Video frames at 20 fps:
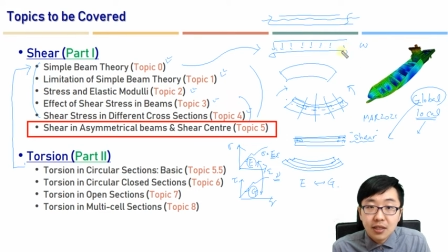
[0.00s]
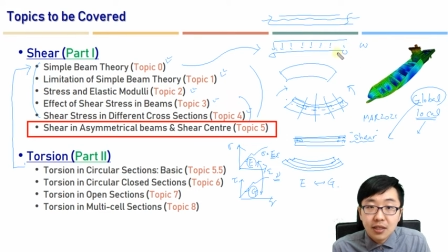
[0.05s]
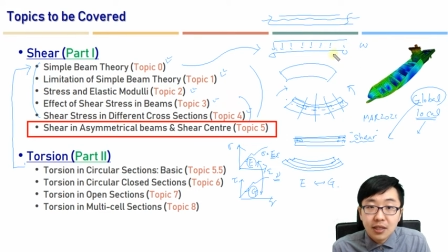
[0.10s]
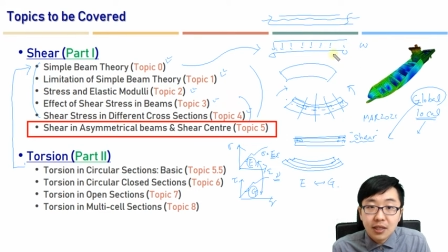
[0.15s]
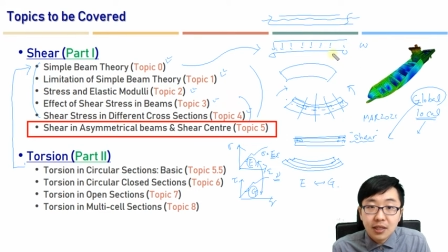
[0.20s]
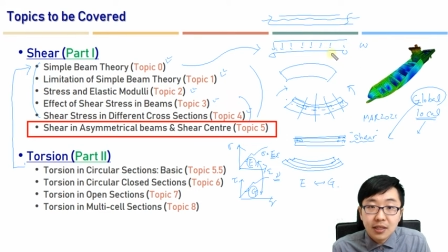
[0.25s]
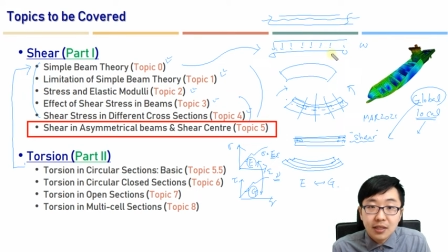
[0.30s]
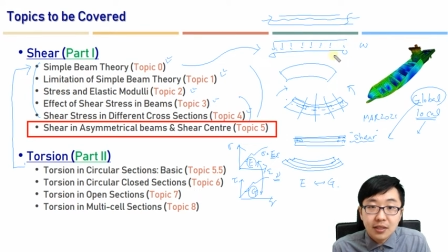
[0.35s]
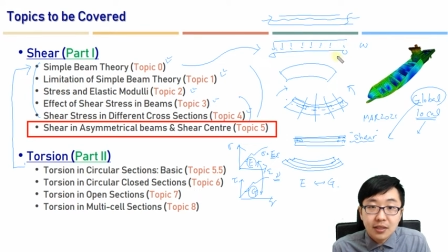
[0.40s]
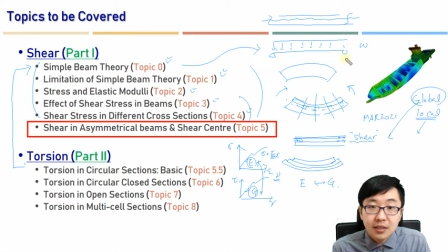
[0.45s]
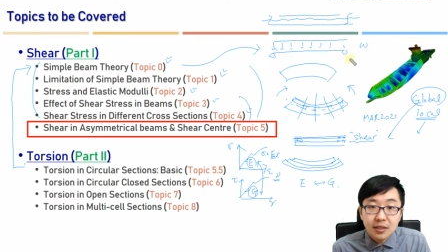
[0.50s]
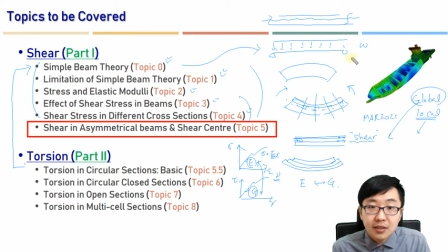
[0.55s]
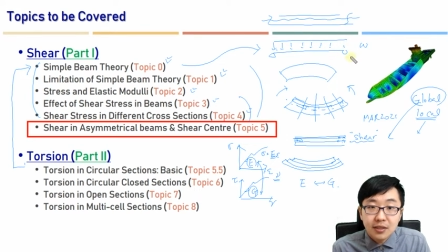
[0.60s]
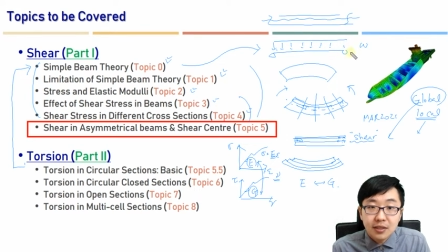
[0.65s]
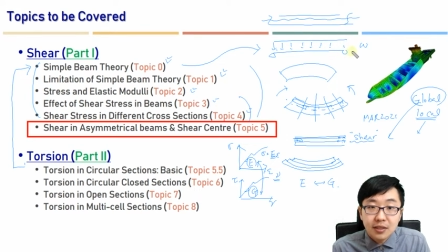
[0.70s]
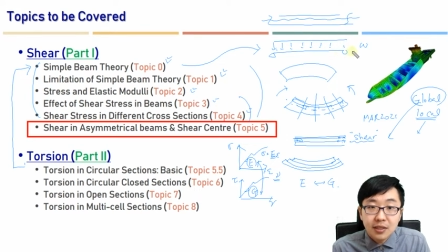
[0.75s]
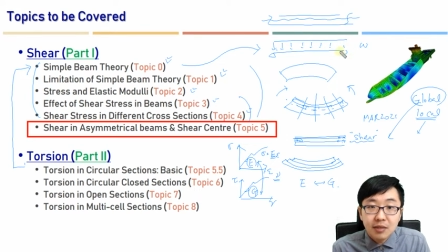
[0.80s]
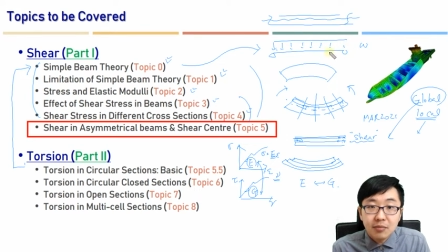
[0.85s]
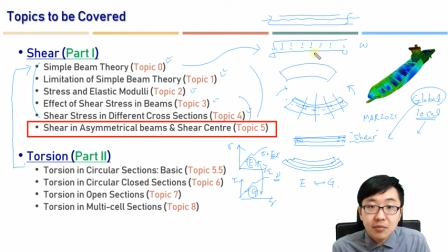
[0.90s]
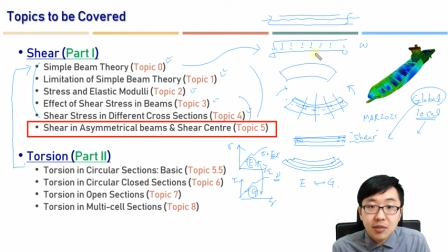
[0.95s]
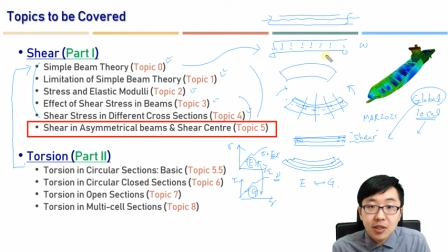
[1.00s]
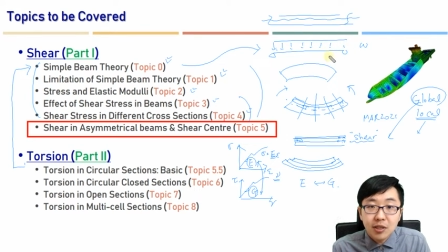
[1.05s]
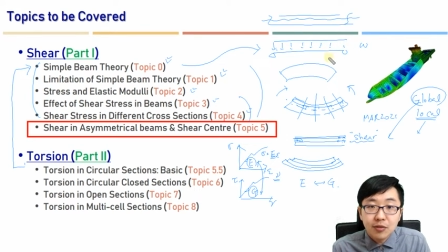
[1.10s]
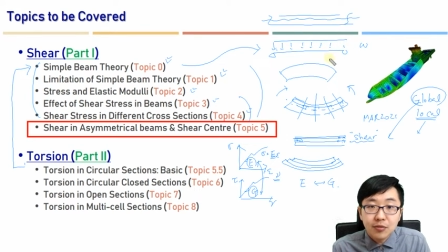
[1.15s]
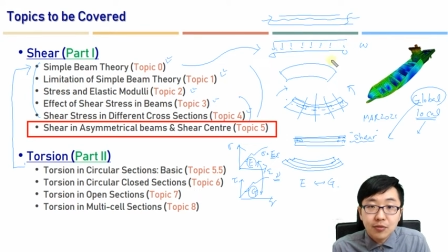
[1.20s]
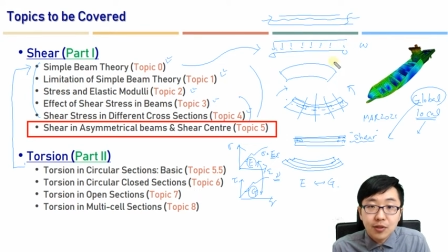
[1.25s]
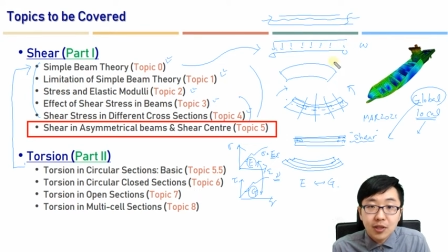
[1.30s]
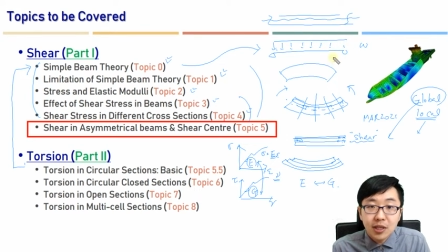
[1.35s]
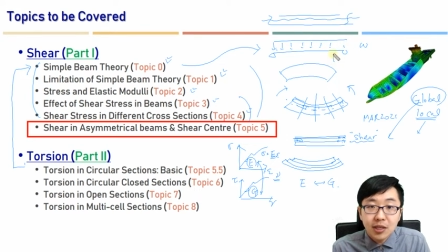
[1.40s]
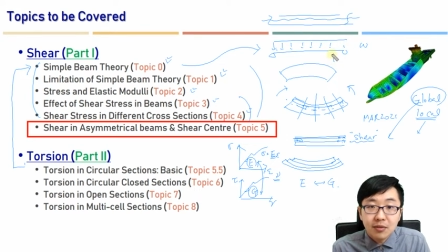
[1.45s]
At the same time,
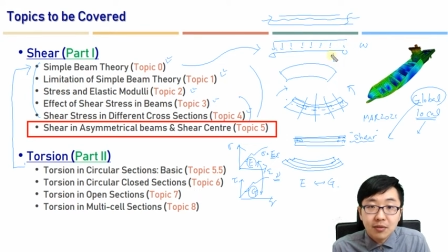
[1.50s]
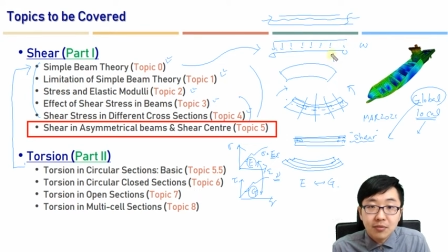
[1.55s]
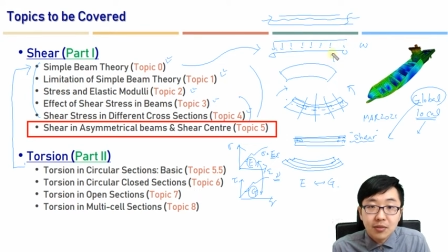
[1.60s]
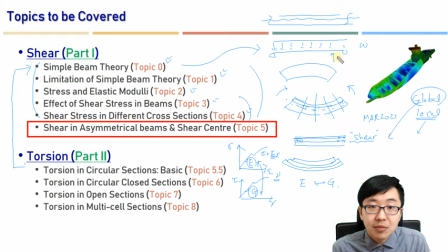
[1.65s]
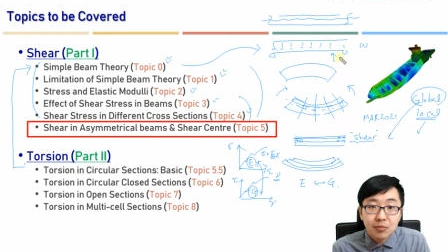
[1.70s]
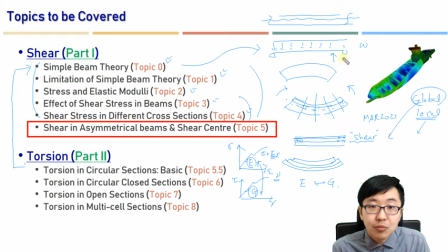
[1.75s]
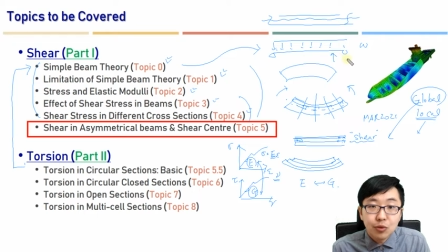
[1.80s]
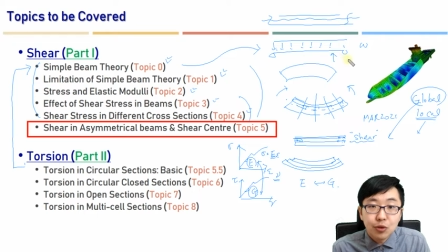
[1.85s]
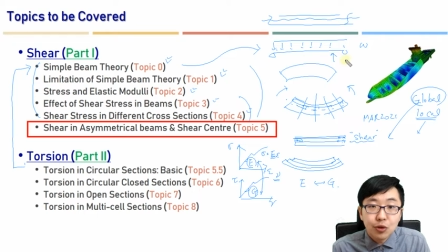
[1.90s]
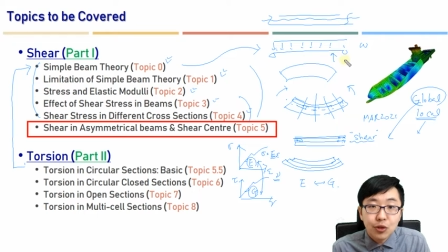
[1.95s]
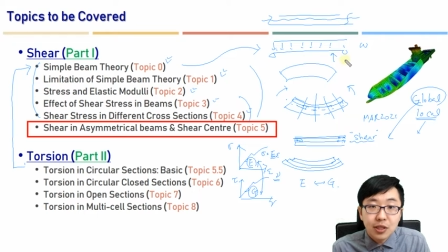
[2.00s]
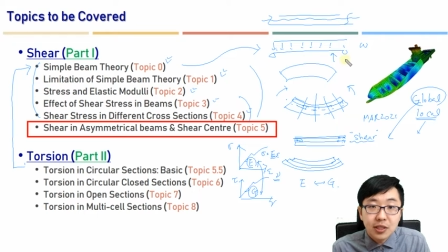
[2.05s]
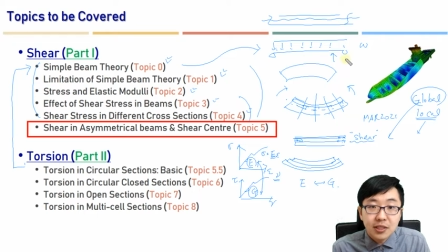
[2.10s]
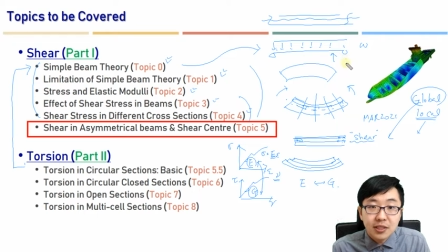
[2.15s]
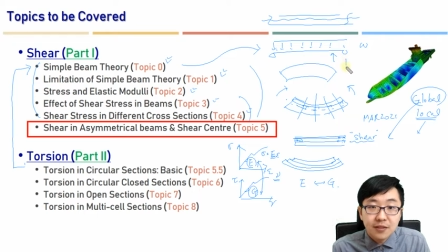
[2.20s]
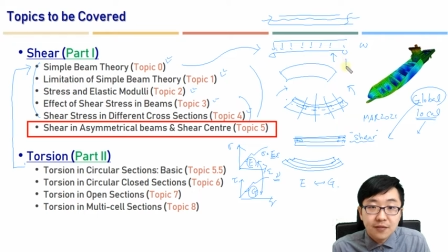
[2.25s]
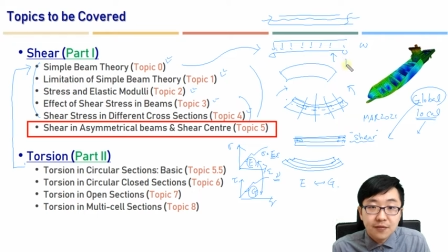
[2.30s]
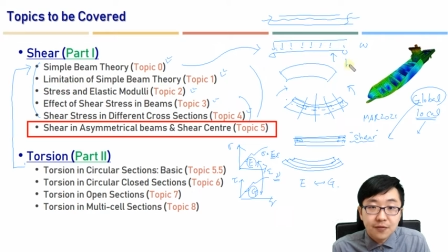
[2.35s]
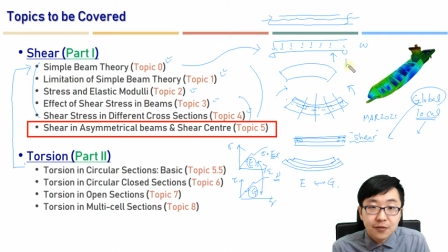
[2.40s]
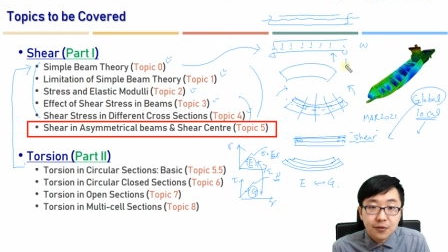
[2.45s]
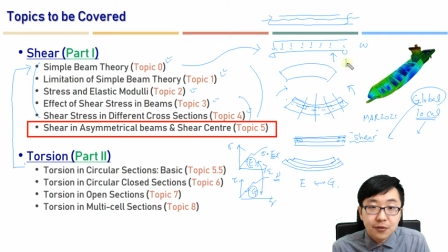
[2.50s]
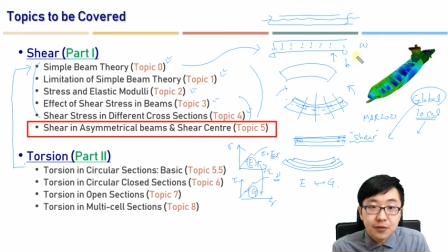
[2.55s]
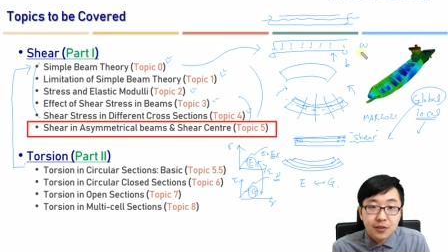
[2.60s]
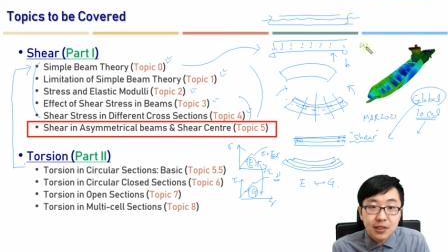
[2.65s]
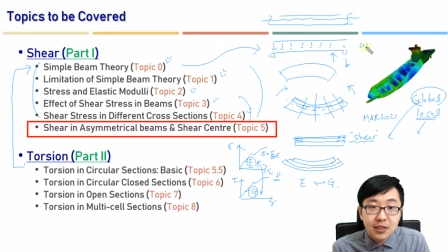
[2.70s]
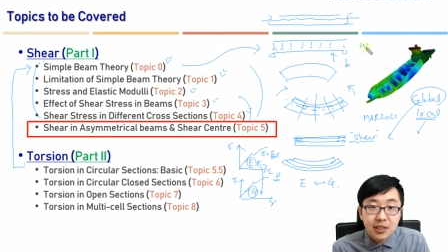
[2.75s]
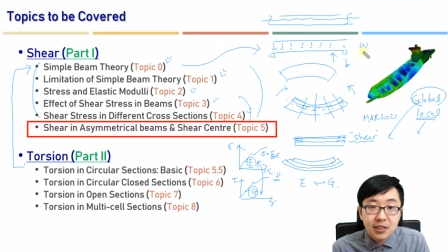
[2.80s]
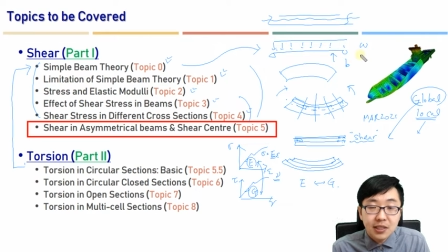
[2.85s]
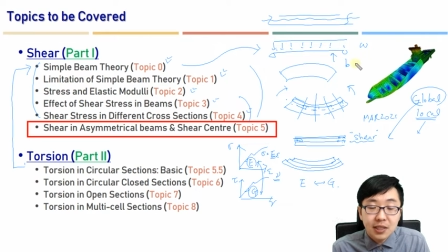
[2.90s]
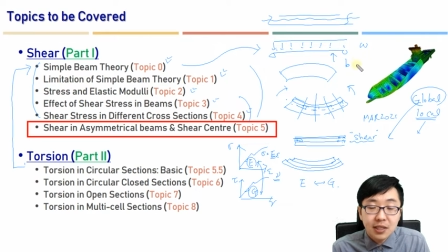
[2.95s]
we have the buoyancy
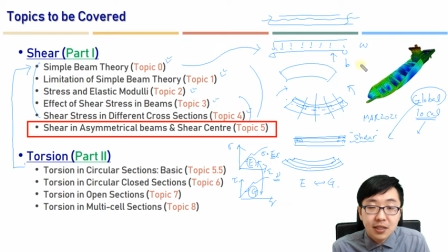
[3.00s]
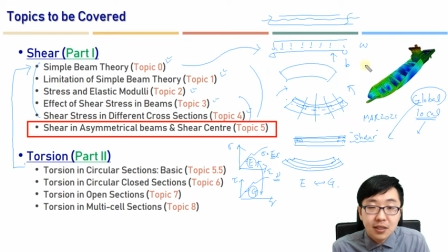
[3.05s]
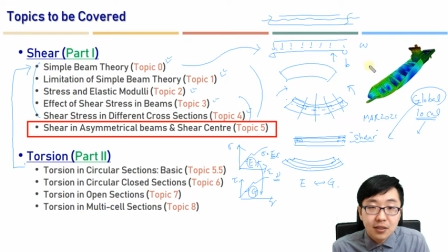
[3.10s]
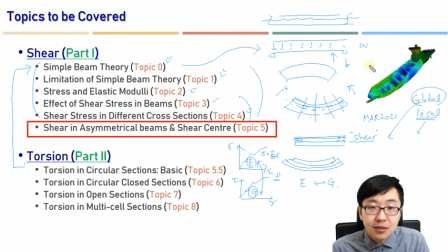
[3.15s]
forces,